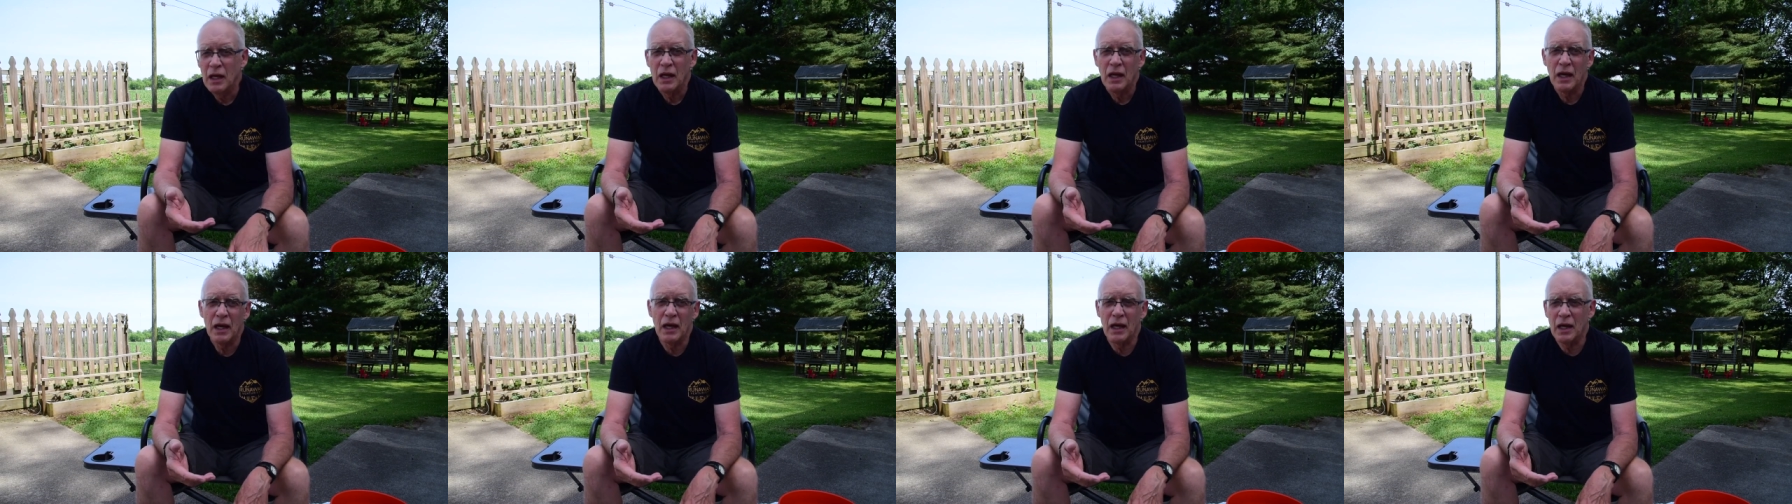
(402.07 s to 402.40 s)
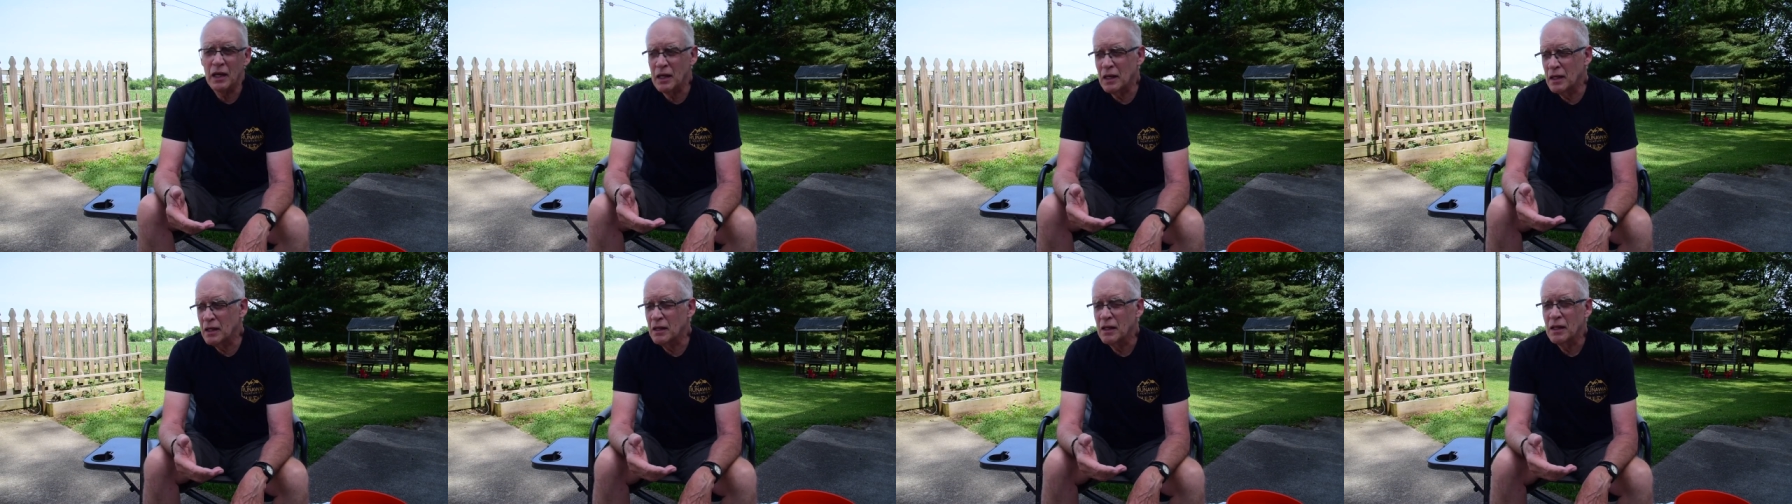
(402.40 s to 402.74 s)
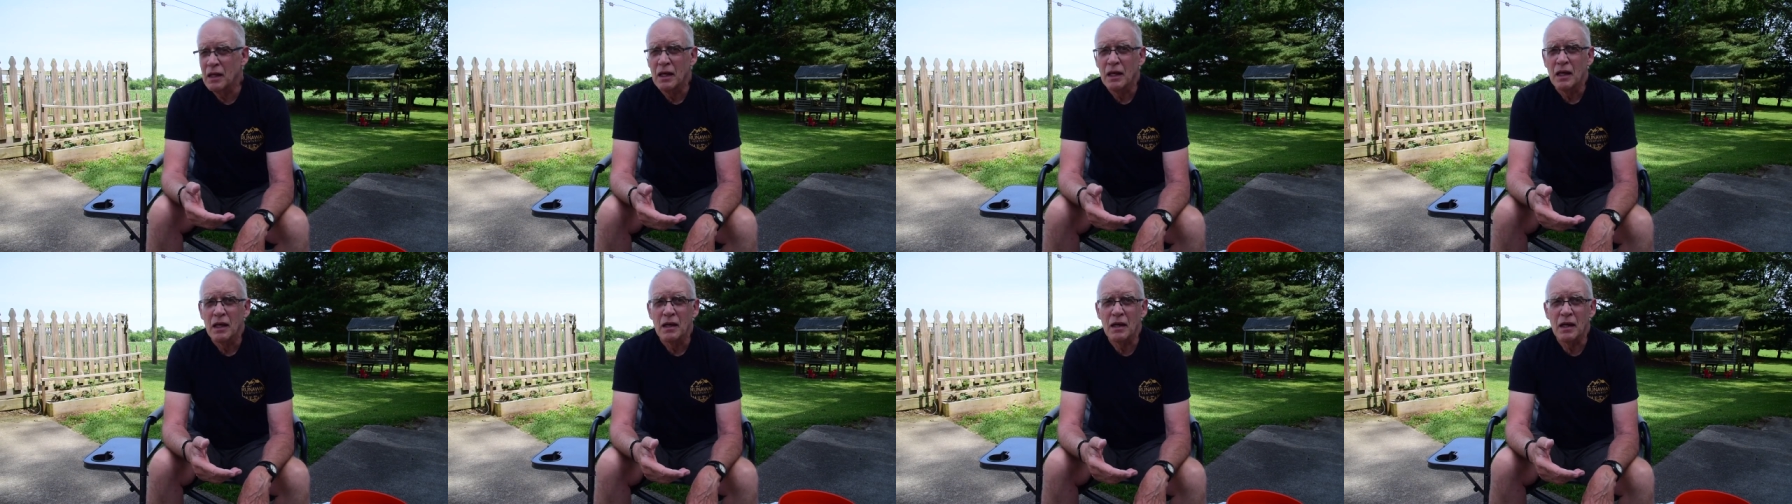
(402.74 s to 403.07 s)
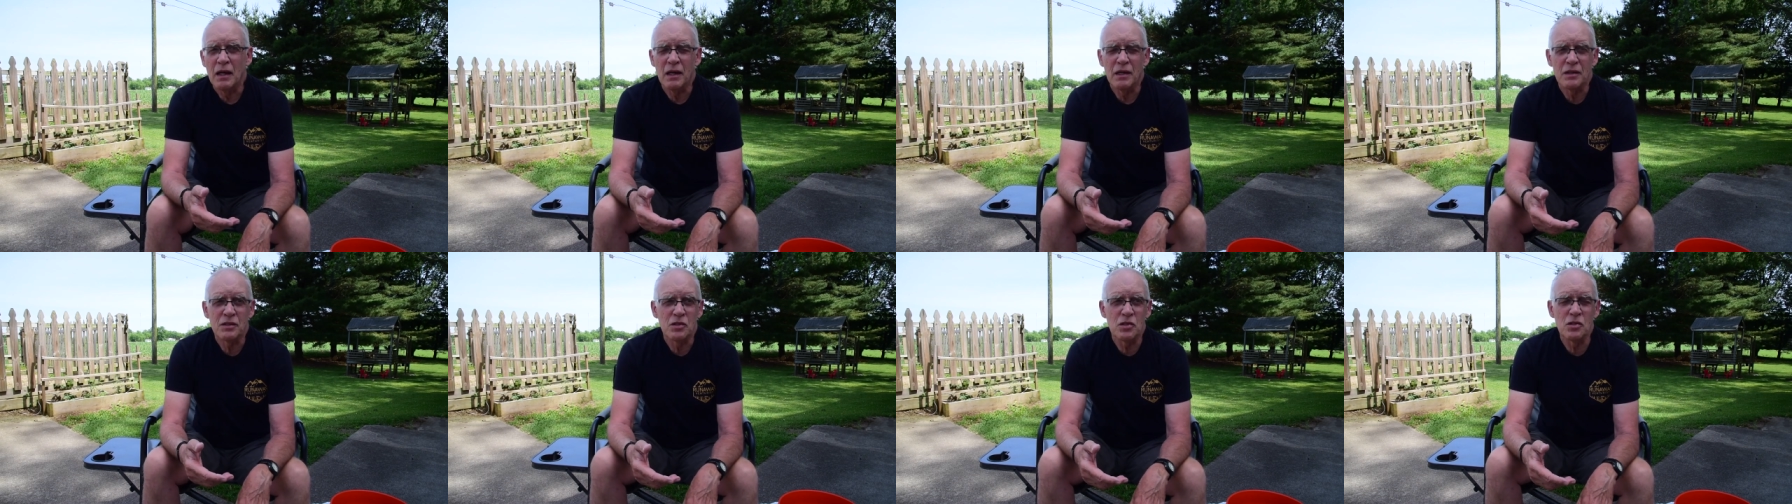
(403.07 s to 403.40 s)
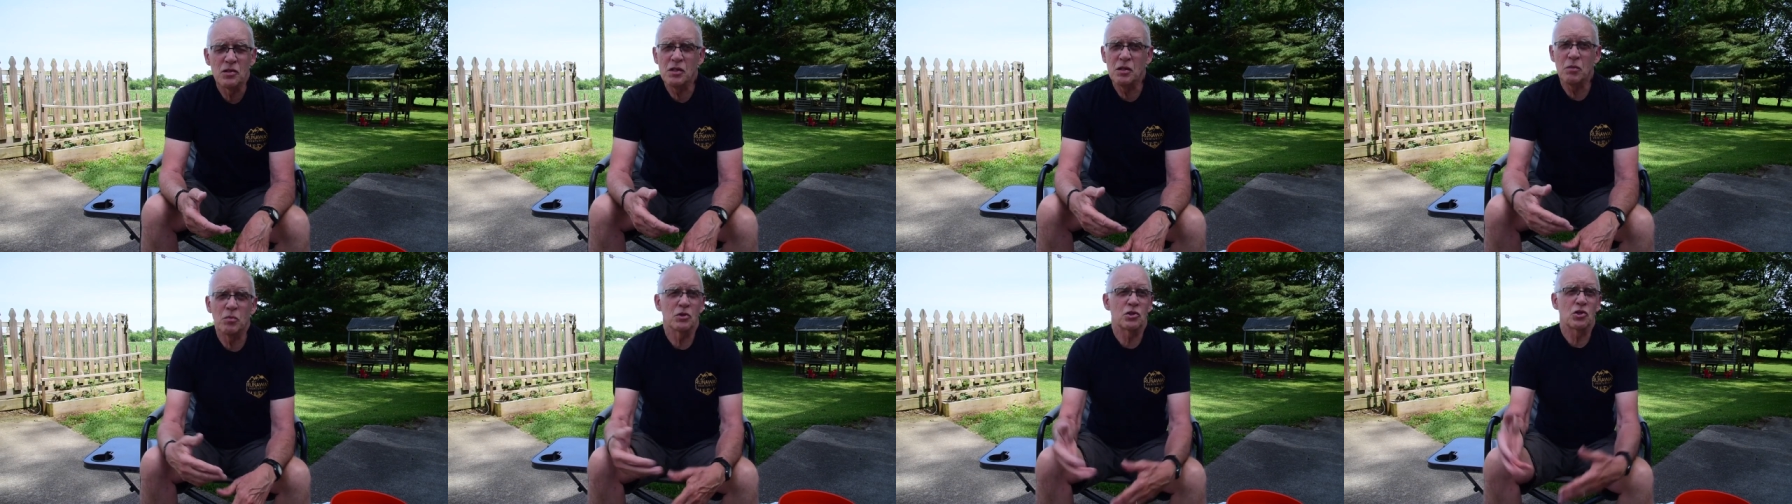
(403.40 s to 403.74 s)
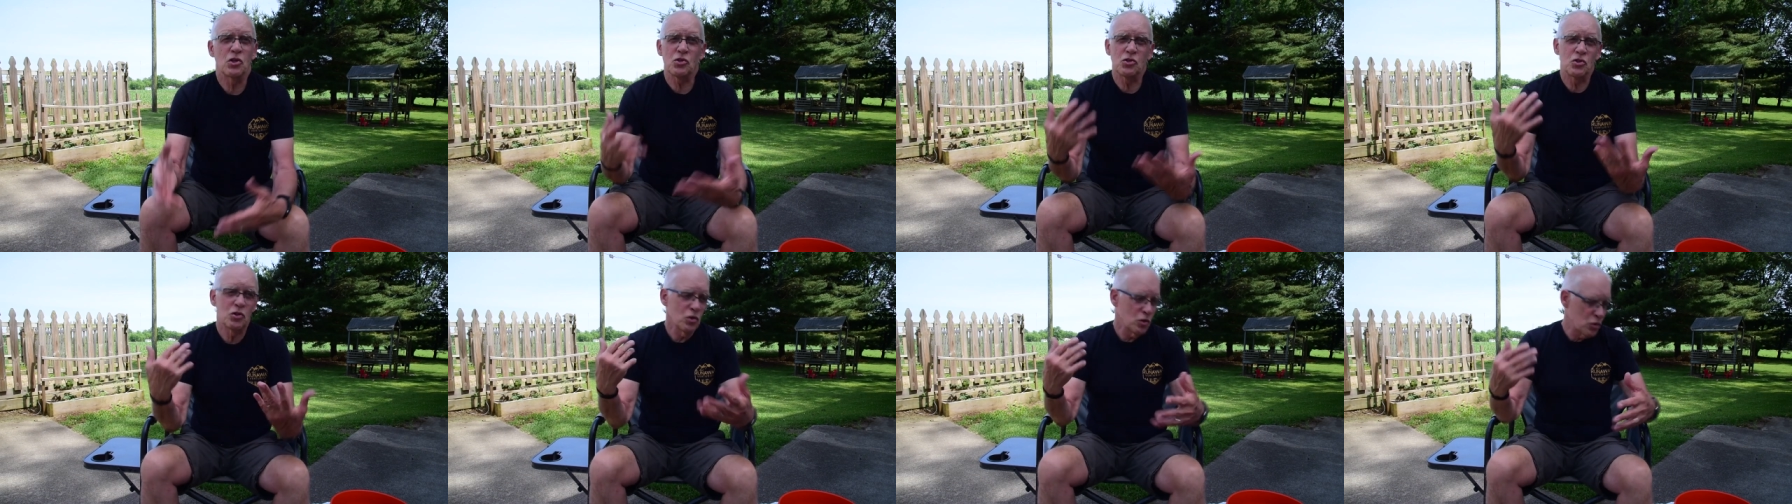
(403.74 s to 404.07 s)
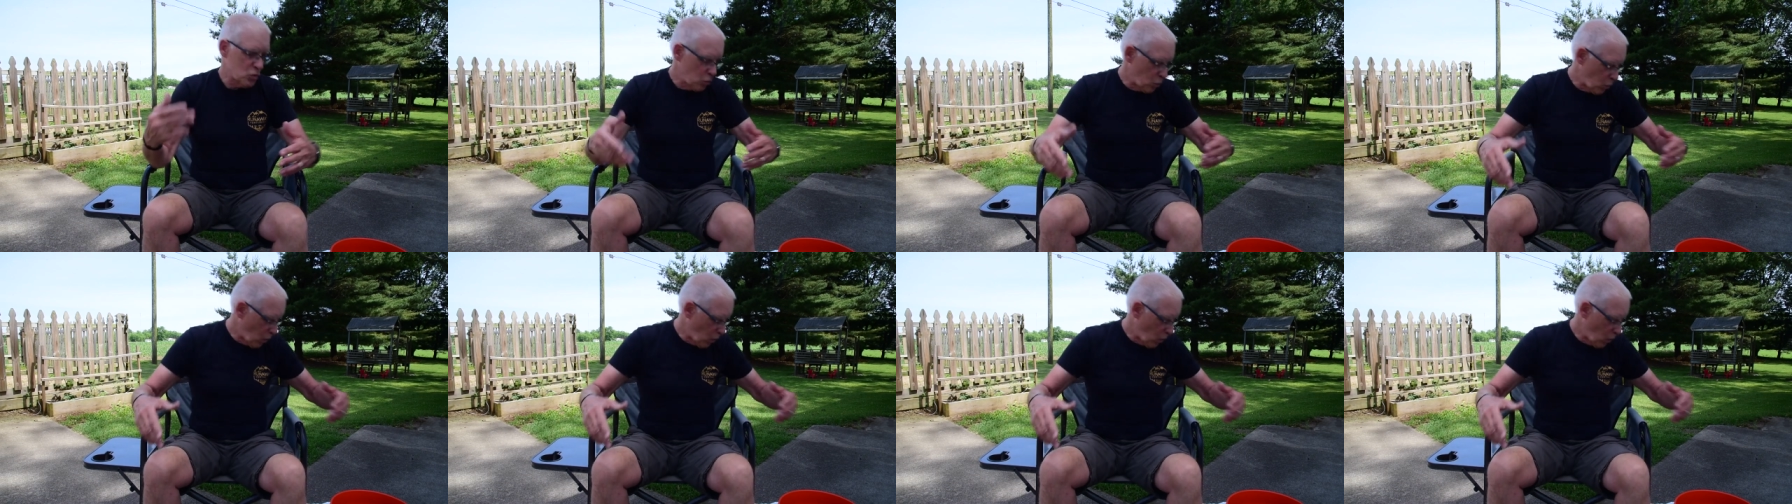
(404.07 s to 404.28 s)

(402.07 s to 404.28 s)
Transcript: and uh, Susie will just use